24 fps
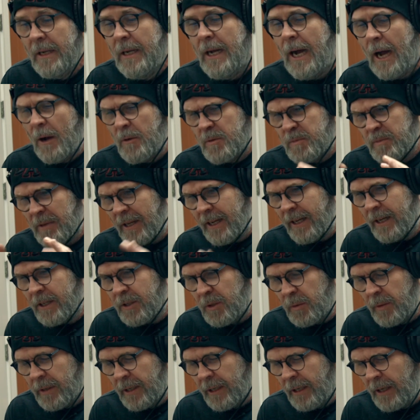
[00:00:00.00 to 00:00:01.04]
I was planning on
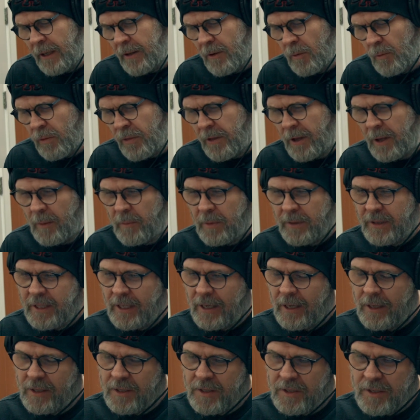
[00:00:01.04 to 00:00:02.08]
doing another thing, but
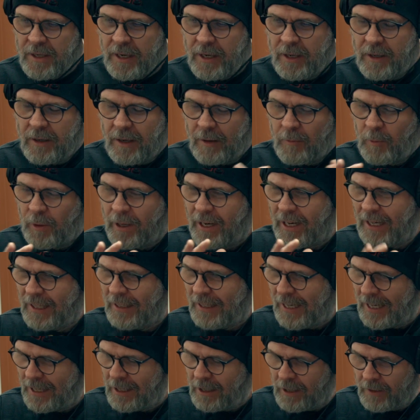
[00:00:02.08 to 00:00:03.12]
then I decided, we kind of
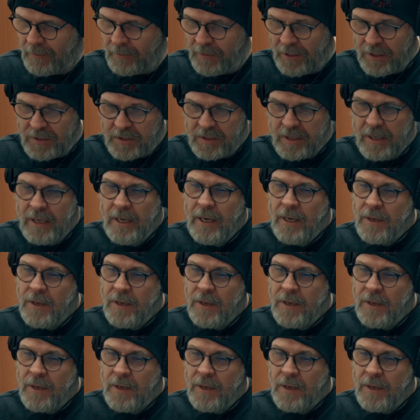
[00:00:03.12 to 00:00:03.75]
landed on this.